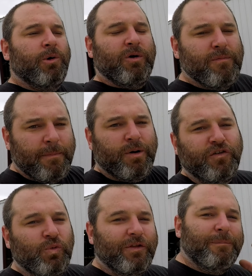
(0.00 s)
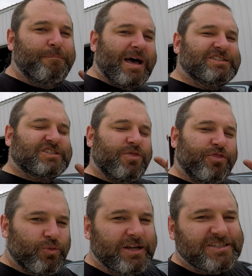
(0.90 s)
Remember, if you want the best
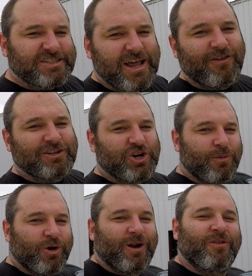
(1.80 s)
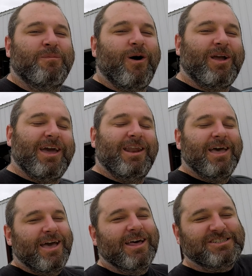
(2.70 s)
3.7 turbo kit on the market,
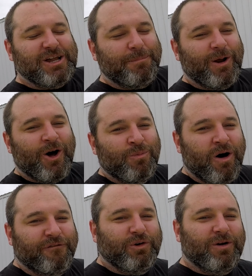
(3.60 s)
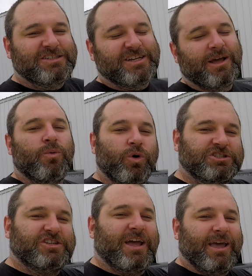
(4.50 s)
hit us up at Auto Mafia Racing. We'll get
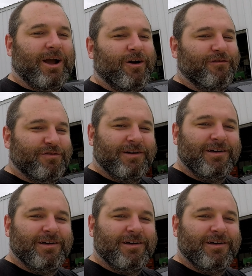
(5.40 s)
you taken care of.